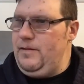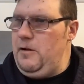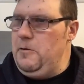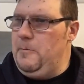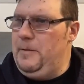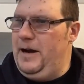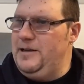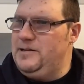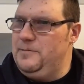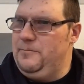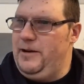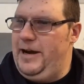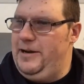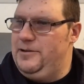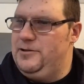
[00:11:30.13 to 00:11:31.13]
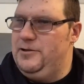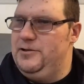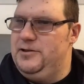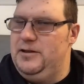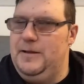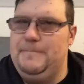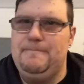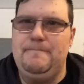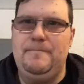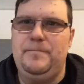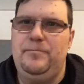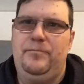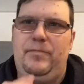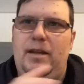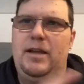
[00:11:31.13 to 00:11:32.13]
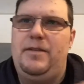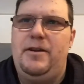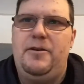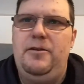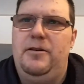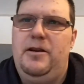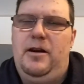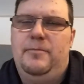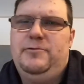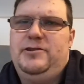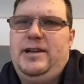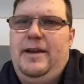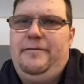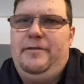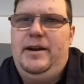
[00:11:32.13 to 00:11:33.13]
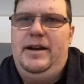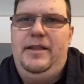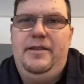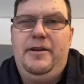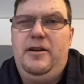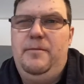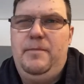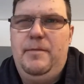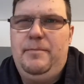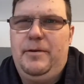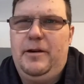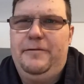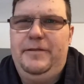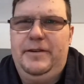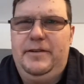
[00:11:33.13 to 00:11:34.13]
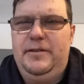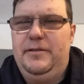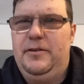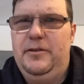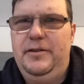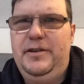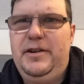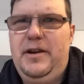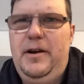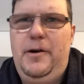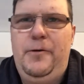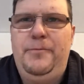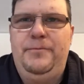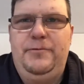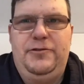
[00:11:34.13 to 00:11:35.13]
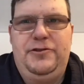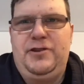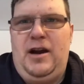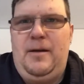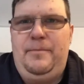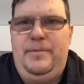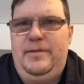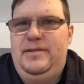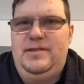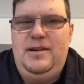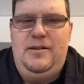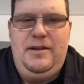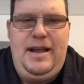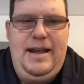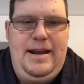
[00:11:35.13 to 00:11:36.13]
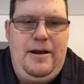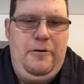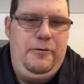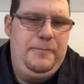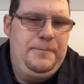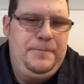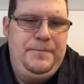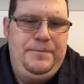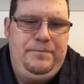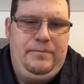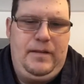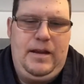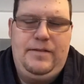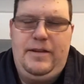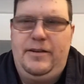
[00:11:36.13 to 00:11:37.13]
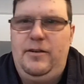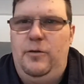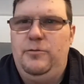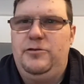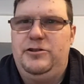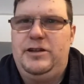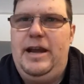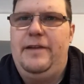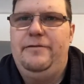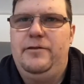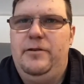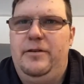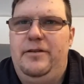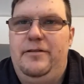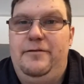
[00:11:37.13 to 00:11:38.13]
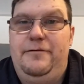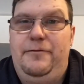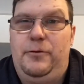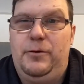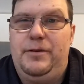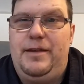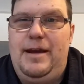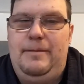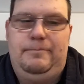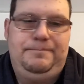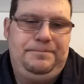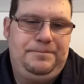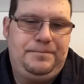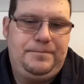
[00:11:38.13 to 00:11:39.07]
will buy some razors and they could come shave ready. They could be perfect, good to go, sharp as all get out, and they don't shave good for them.